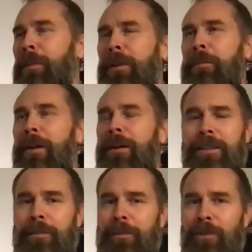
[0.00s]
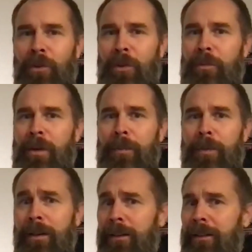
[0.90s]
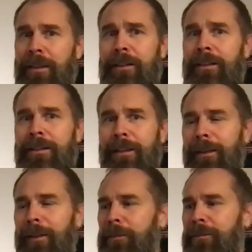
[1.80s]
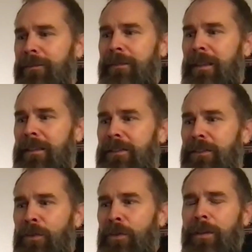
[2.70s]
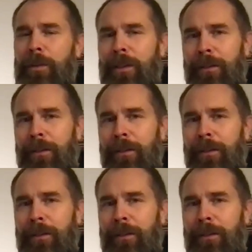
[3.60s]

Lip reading: people in bike shop uses my product, they're going to sell them. Of course, I'm.